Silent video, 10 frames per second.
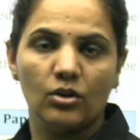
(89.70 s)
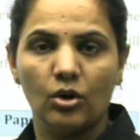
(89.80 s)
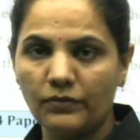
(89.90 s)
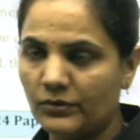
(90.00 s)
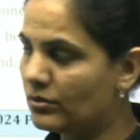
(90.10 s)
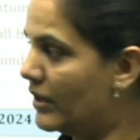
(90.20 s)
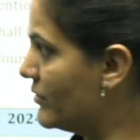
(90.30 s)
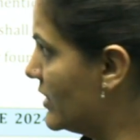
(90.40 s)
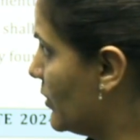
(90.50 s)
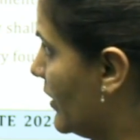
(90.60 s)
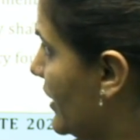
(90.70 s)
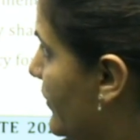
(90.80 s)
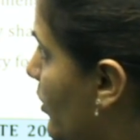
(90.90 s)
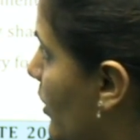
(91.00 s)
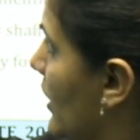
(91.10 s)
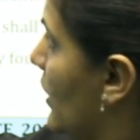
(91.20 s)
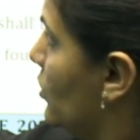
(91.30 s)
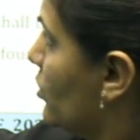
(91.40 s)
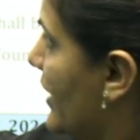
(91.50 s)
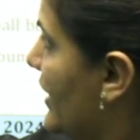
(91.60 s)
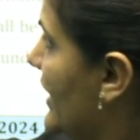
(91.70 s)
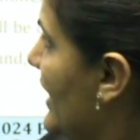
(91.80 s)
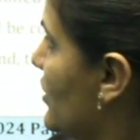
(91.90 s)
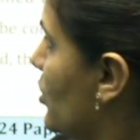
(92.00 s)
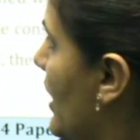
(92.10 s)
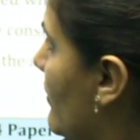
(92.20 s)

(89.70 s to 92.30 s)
of 2024. So candidate should have